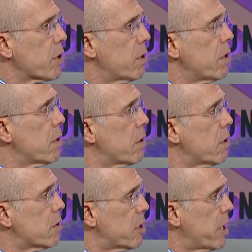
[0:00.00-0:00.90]

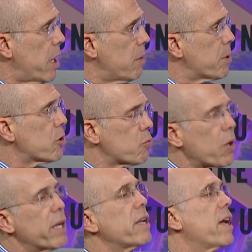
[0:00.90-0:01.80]
uh, today? Because
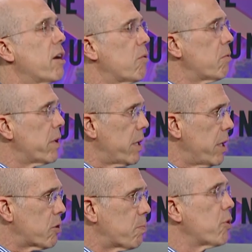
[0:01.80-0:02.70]
right now,
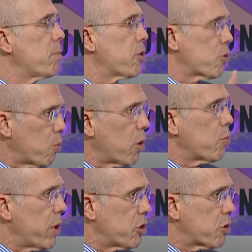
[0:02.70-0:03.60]
it's pretty much a
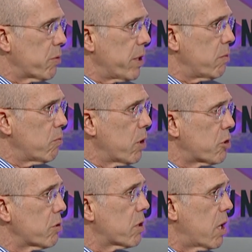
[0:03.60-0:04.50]
one-way street.
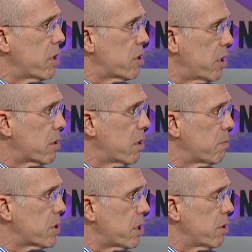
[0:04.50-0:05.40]
Western content
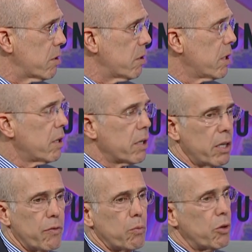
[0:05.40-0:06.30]
comes here,
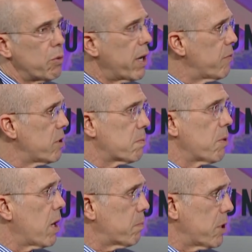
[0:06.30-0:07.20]
even when you have these
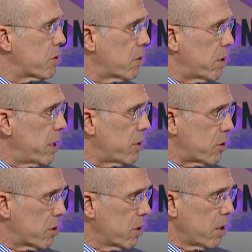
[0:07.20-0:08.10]
blockbuster
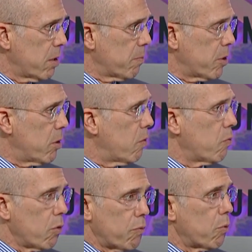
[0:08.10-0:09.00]
hits, you know,
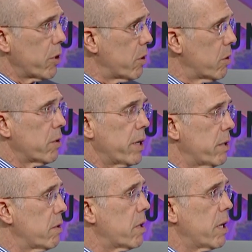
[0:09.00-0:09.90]
Wolf Warrior
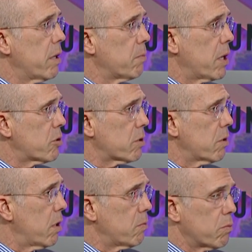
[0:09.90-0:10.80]
and, and
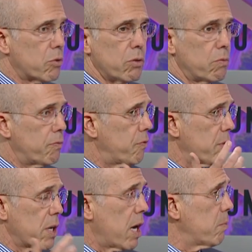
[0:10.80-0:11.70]
Monster Hunt, two
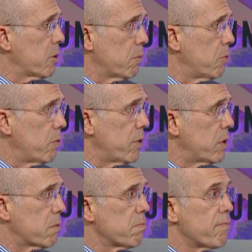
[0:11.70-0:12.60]
phenomenal
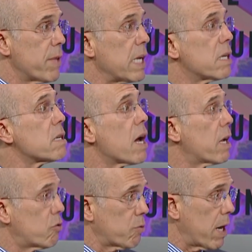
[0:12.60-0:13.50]
movies, they did
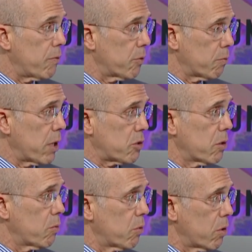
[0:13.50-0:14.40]
not travel the rest
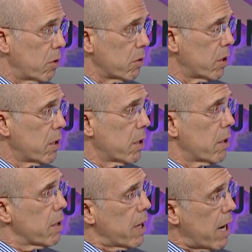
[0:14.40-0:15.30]
of the world
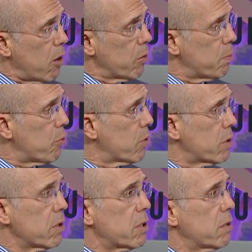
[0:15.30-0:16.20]
how
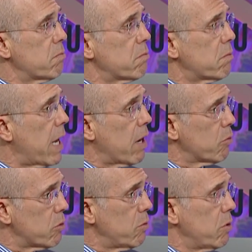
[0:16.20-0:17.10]
important and how
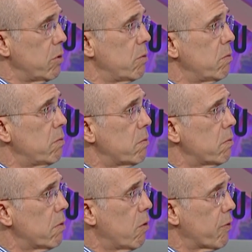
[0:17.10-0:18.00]
do you
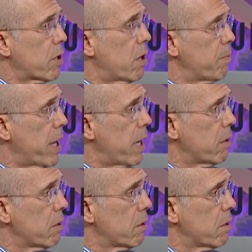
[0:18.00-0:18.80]
overcome that?